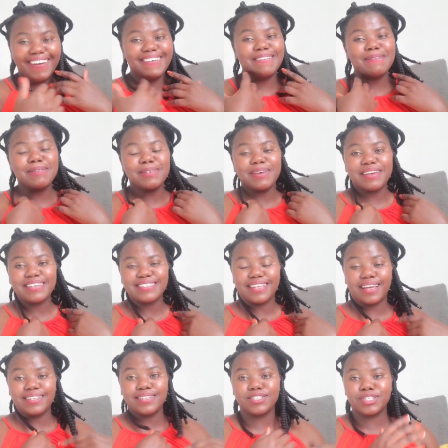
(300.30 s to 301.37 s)
I'm so
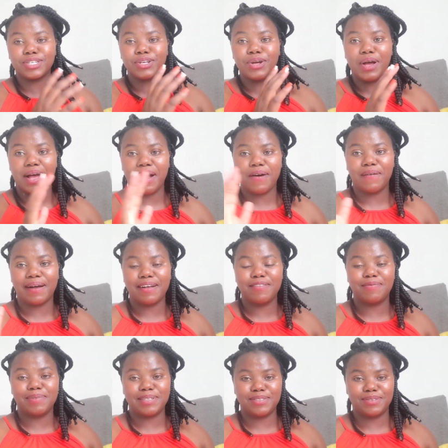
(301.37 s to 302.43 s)
excited. You know how
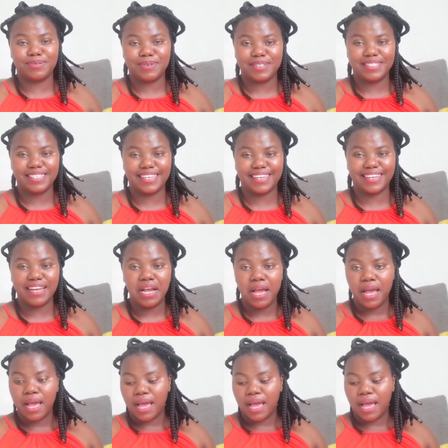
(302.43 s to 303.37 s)
I've been stressing